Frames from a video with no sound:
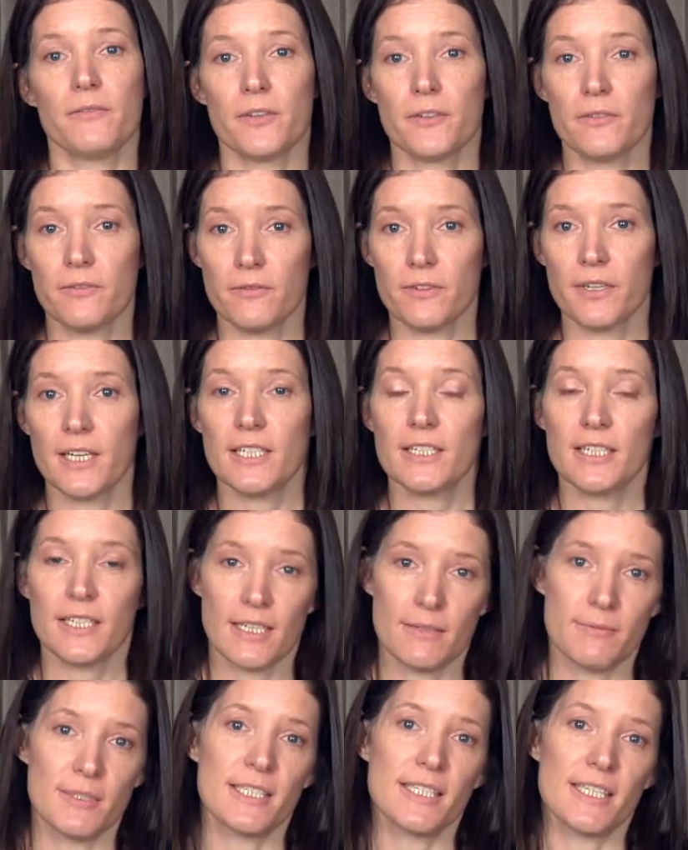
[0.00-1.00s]
feel free to
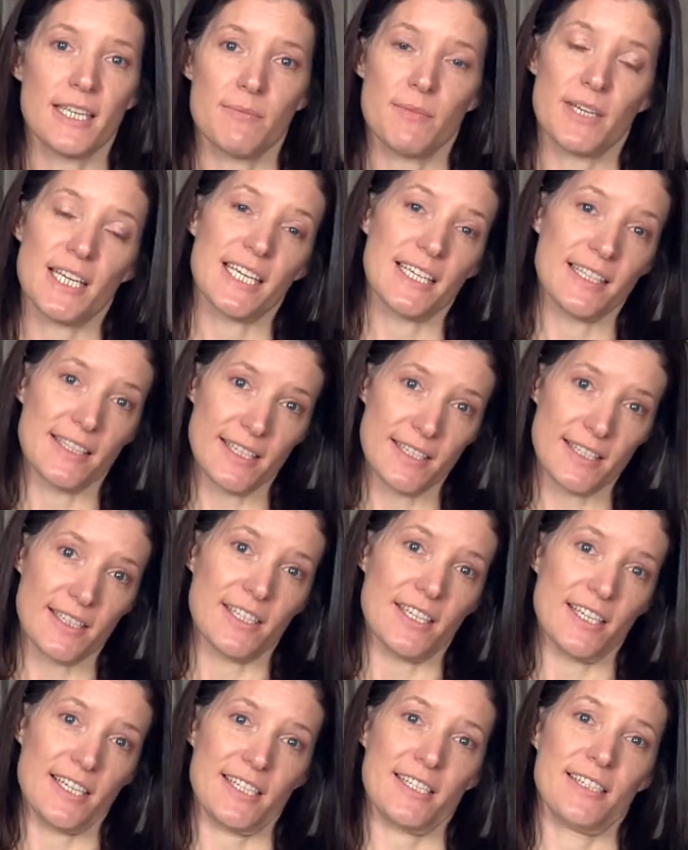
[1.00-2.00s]
come and see me in the
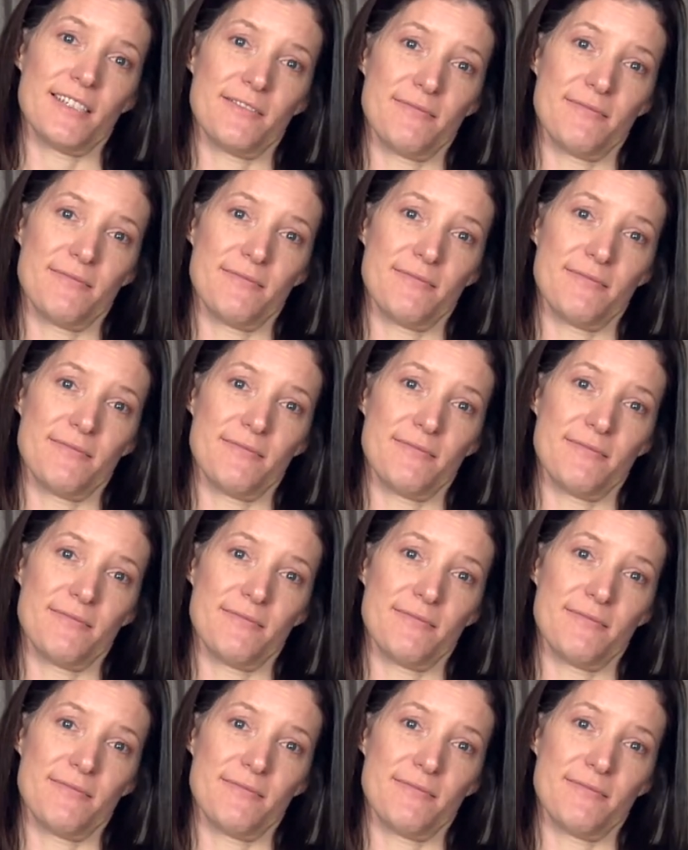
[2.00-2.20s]
clinic.